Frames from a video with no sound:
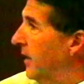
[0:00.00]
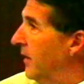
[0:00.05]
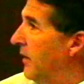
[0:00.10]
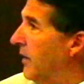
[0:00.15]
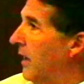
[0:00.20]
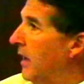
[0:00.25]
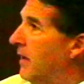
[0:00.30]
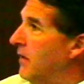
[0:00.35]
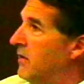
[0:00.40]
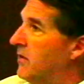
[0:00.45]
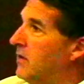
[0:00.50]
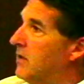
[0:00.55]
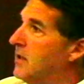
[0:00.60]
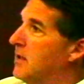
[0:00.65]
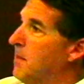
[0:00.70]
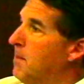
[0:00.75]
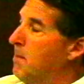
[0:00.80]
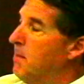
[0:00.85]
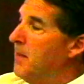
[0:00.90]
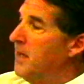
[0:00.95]
and
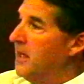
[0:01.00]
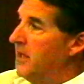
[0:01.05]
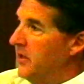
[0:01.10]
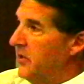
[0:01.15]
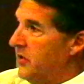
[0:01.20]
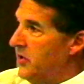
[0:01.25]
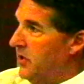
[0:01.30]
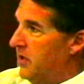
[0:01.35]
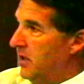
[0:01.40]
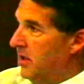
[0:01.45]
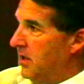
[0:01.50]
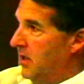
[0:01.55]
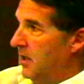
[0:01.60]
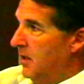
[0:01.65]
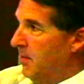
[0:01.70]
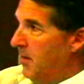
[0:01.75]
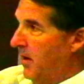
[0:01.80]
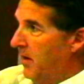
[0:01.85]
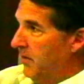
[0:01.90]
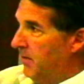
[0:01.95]
diminished the
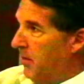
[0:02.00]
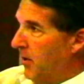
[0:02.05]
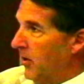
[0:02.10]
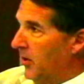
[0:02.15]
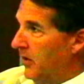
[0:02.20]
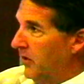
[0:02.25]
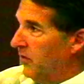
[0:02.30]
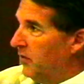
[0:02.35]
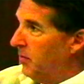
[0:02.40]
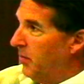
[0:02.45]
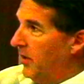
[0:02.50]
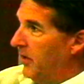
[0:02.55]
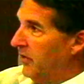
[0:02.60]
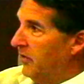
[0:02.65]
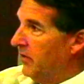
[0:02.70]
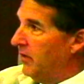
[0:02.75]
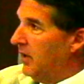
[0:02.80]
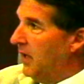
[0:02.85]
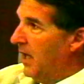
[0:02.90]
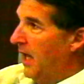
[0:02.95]
amount of parking space
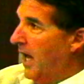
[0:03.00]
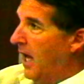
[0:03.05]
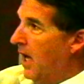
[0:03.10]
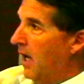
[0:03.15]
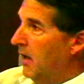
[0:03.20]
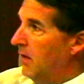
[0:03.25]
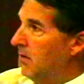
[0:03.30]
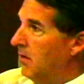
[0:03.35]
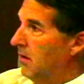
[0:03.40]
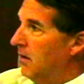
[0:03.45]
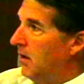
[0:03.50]
that they had